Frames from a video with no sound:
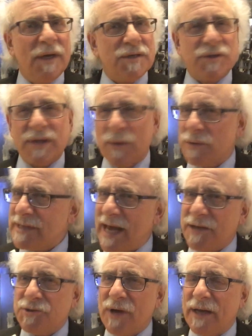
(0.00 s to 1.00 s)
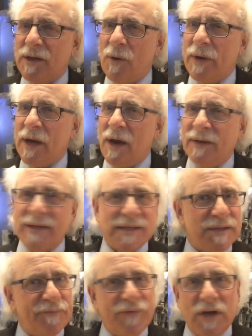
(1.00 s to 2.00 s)
So there was that trade going on. That's
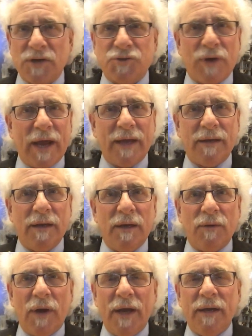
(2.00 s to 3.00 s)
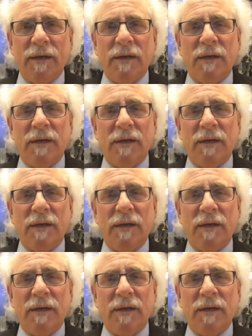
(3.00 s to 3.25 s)
a fear trade, right?